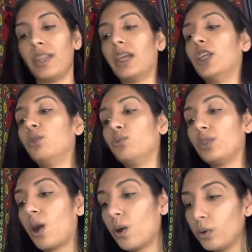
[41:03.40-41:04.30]
that you
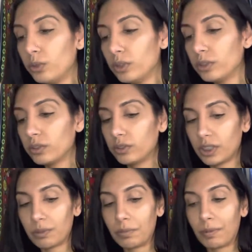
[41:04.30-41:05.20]
know
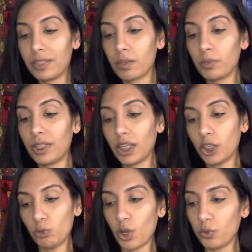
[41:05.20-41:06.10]
this may be someone that
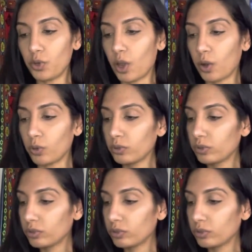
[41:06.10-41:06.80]
you don't know